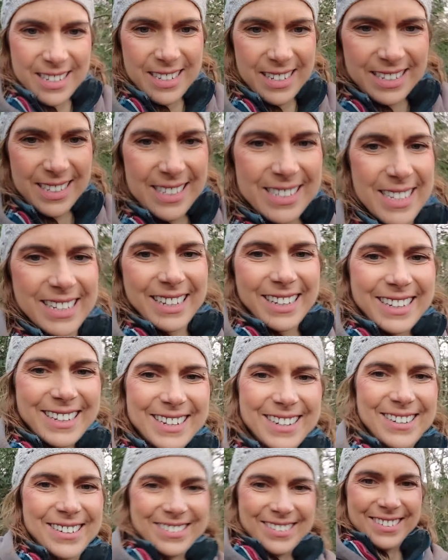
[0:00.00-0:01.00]
He's like
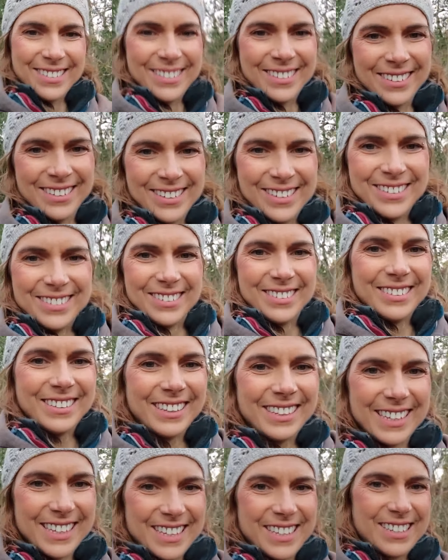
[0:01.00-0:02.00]

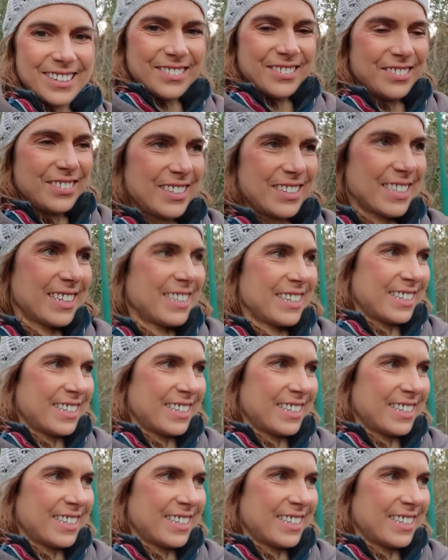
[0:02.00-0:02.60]
really cute.